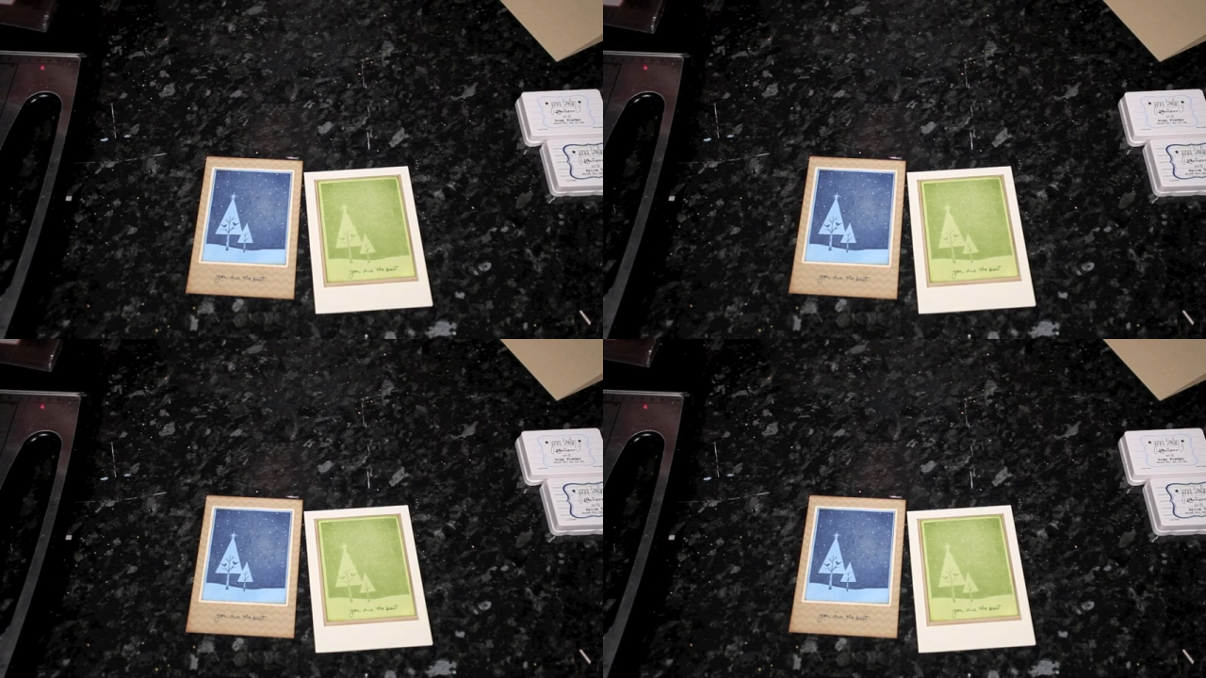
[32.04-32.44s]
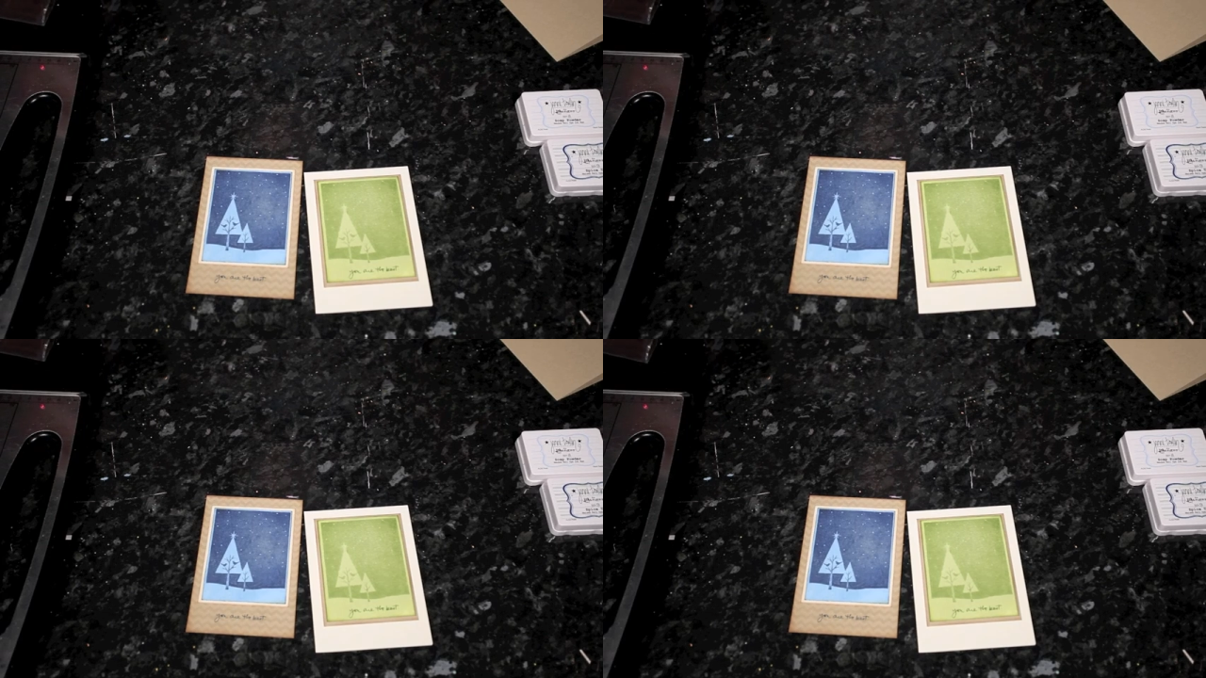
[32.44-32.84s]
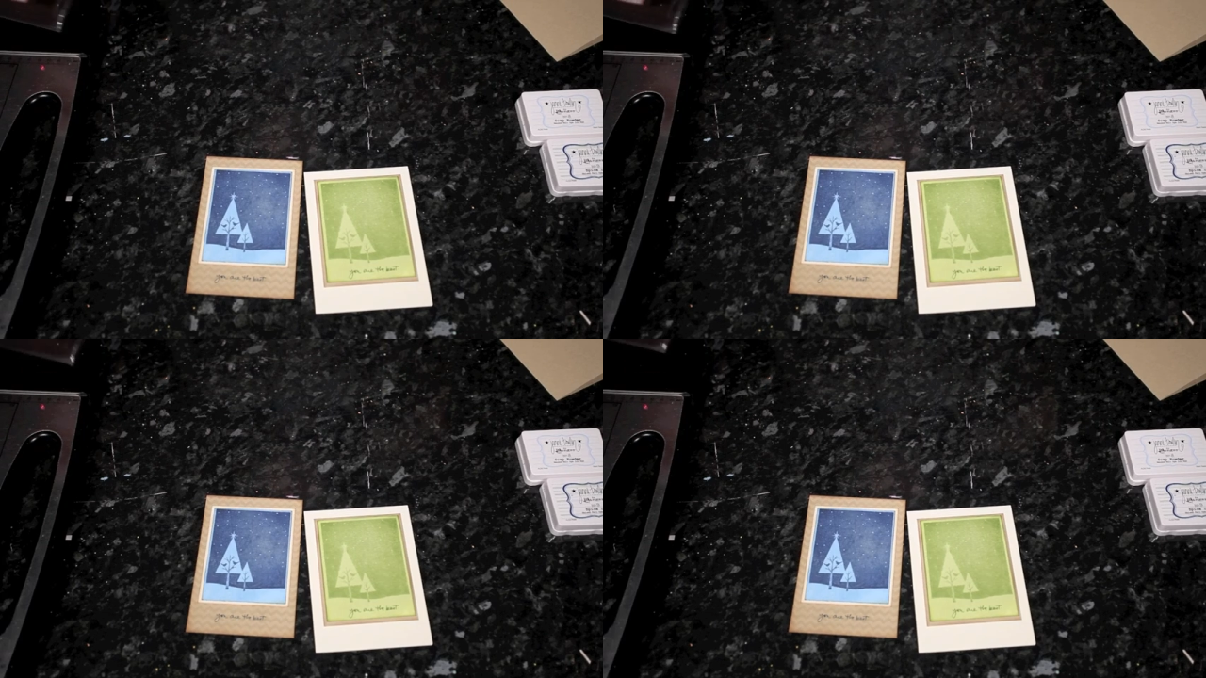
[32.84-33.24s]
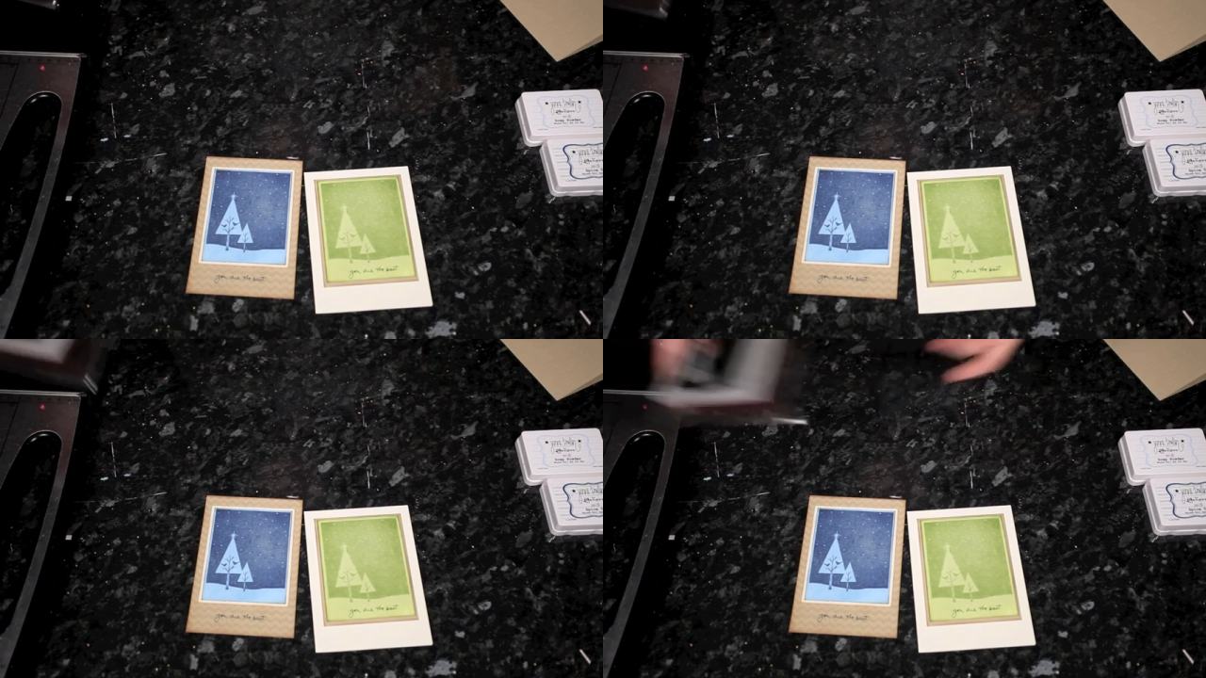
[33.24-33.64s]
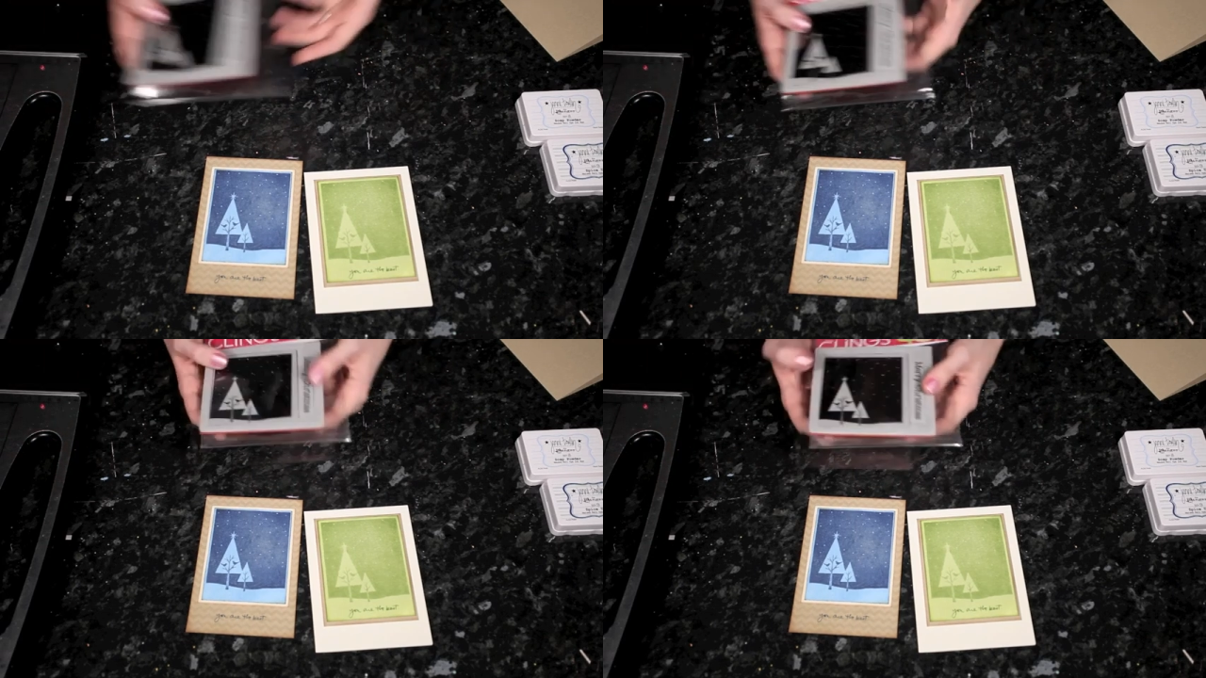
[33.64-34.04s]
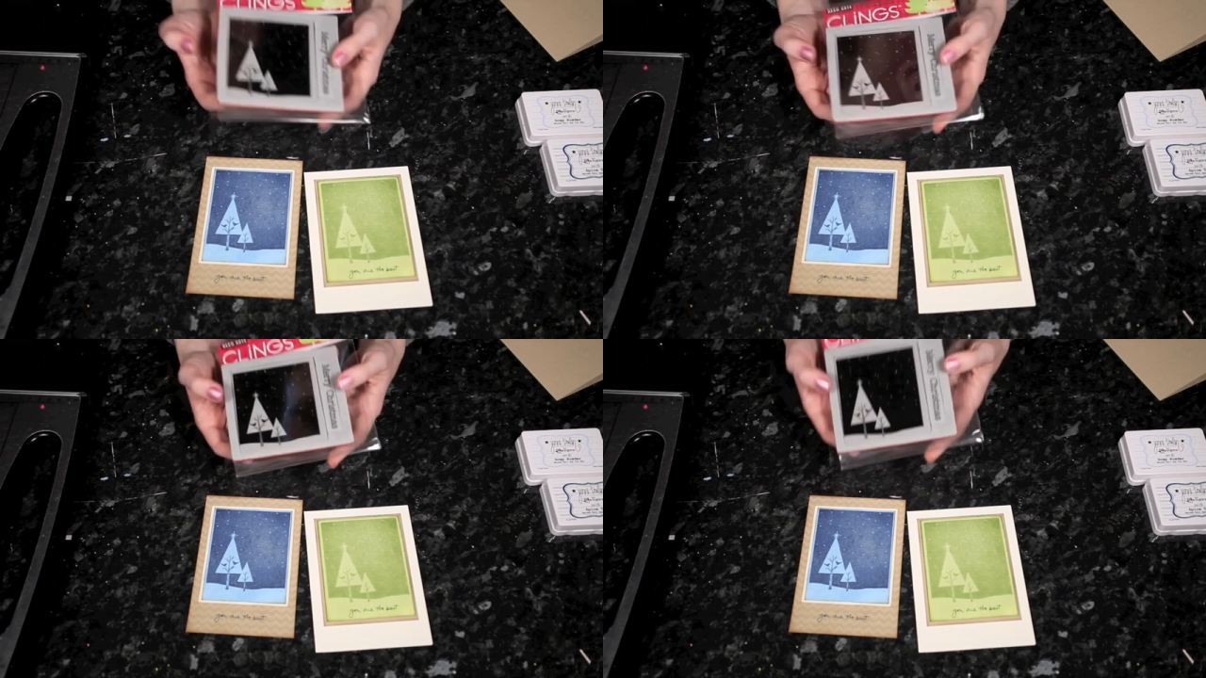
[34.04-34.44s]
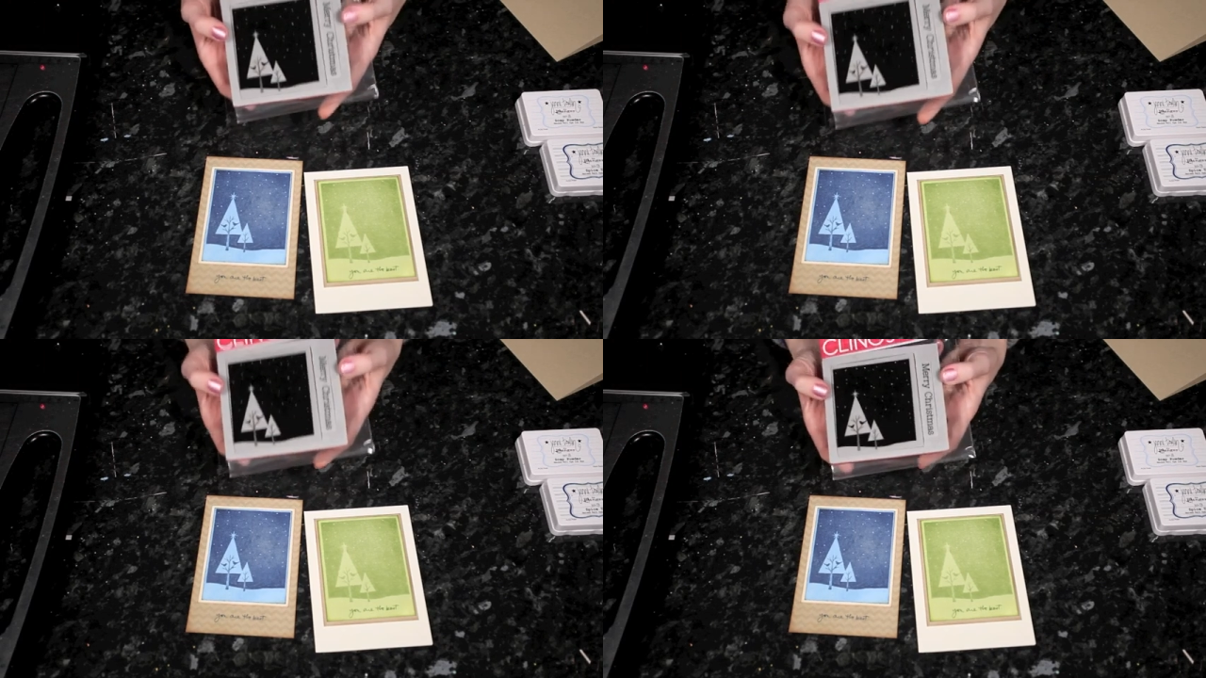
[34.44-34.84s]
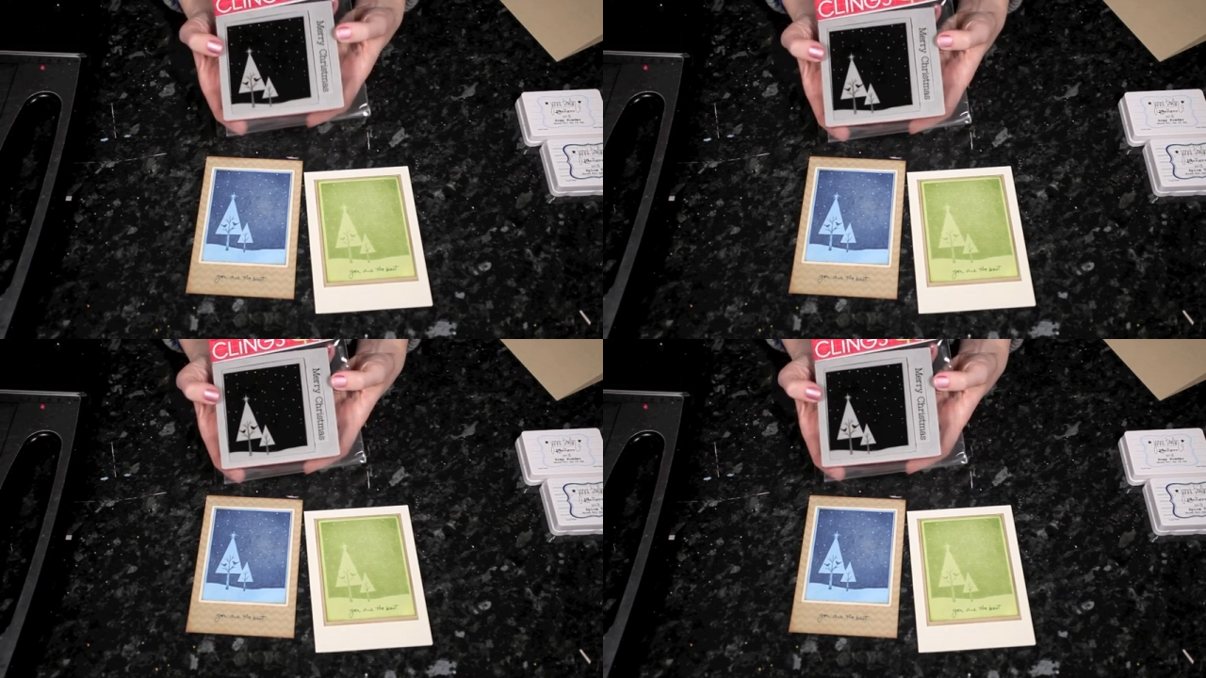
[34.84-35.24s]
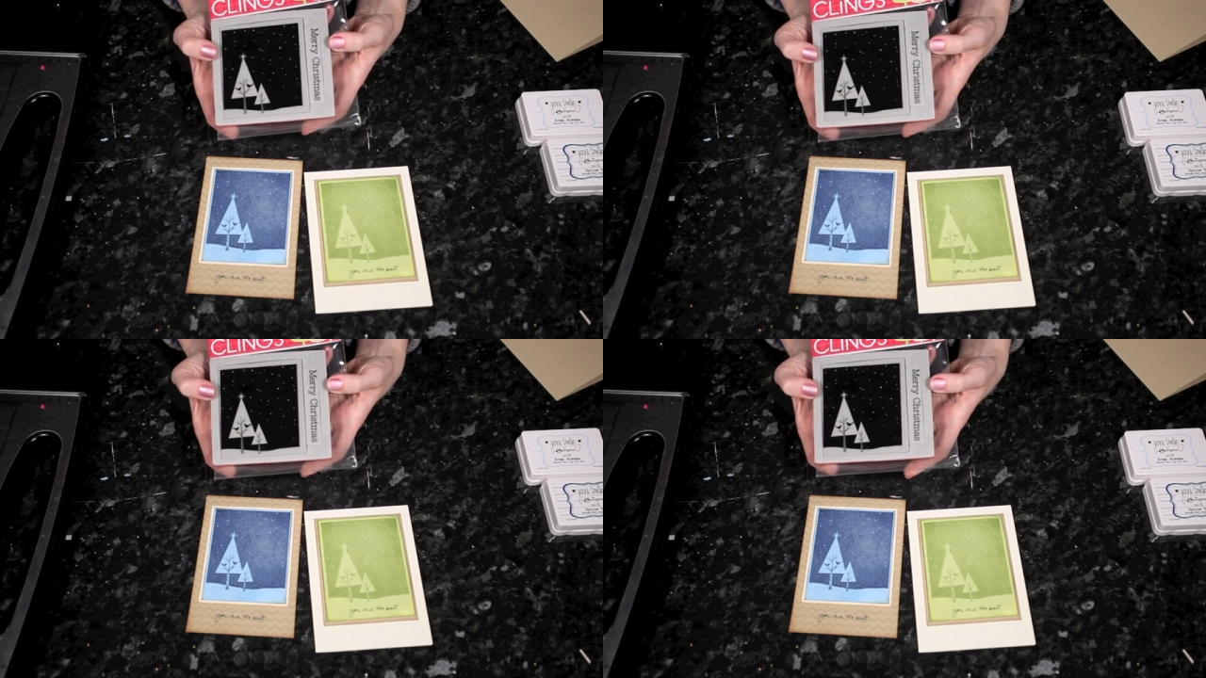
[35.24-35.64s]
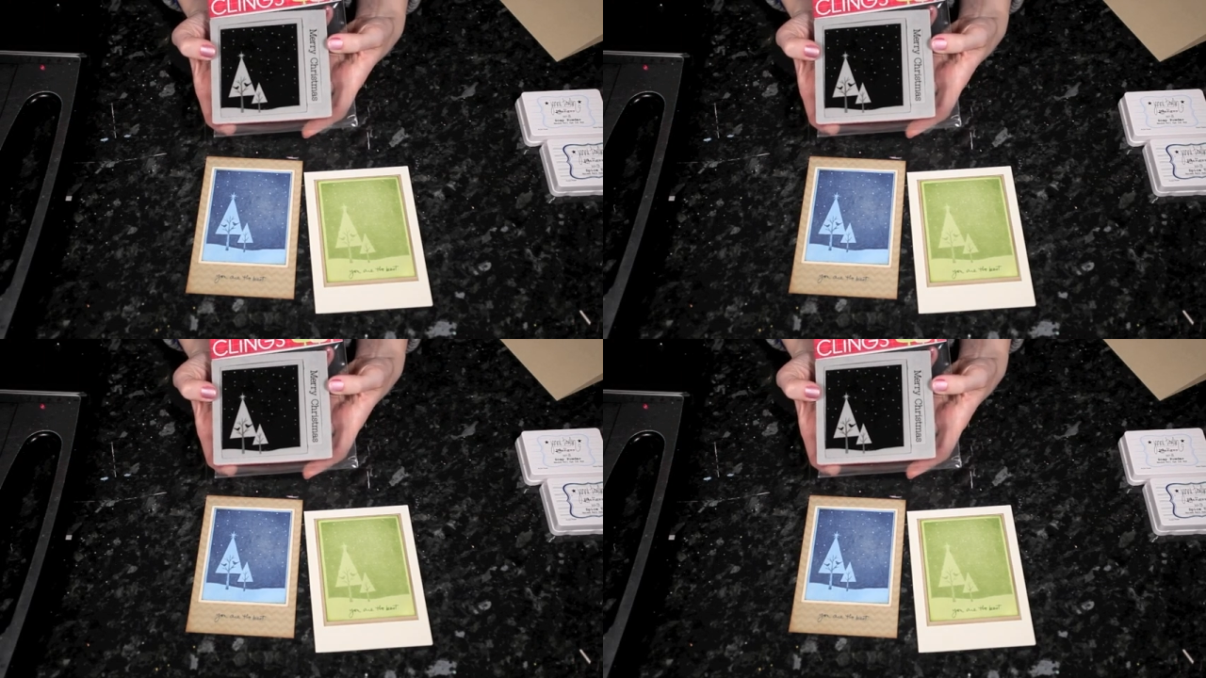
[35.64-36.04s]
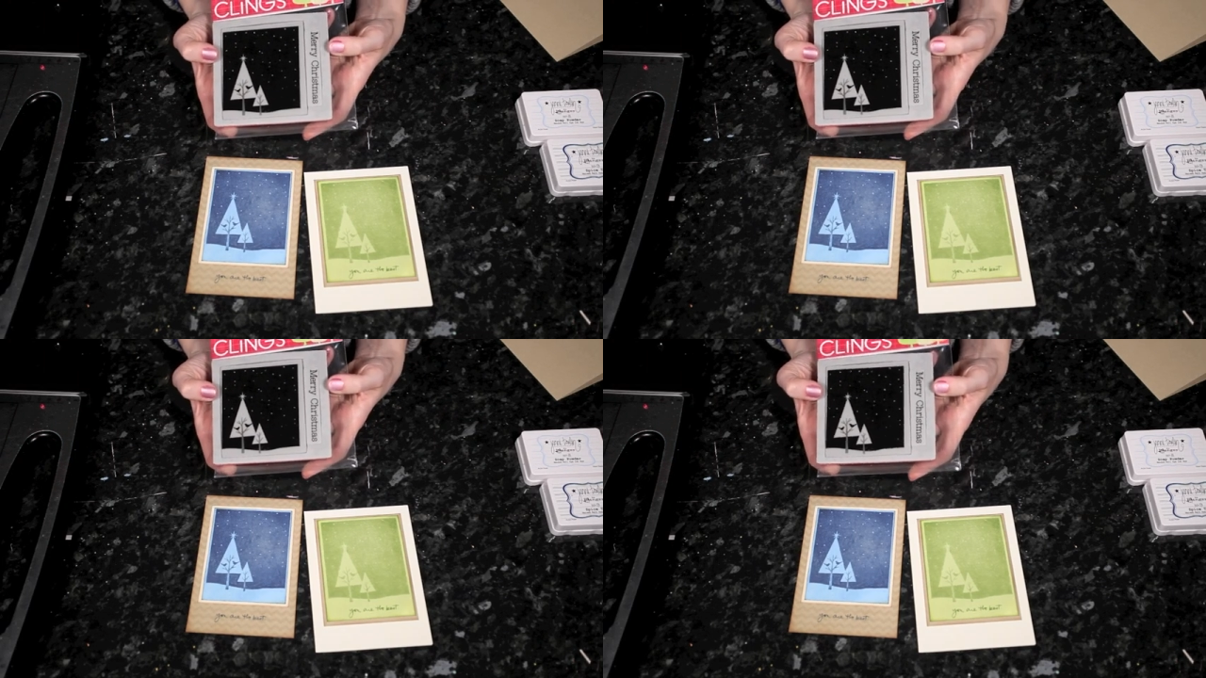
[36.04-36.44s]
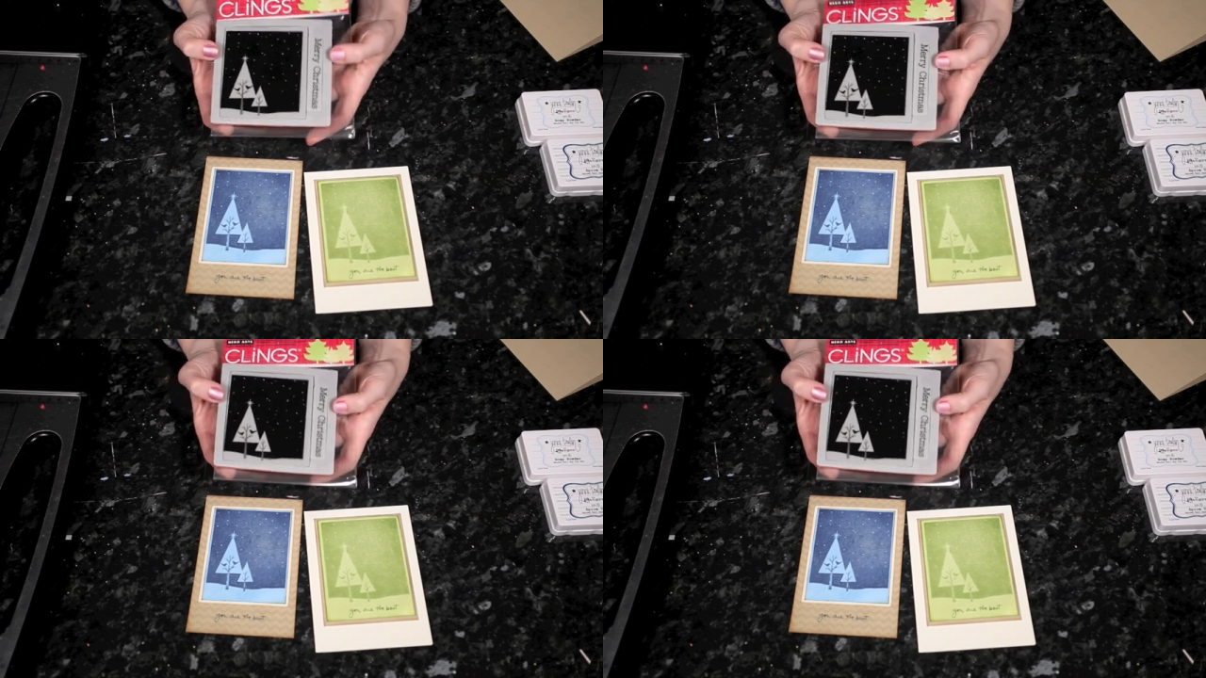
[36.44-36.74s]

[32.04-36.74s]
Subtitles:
No face is visible, so there are no lips to read.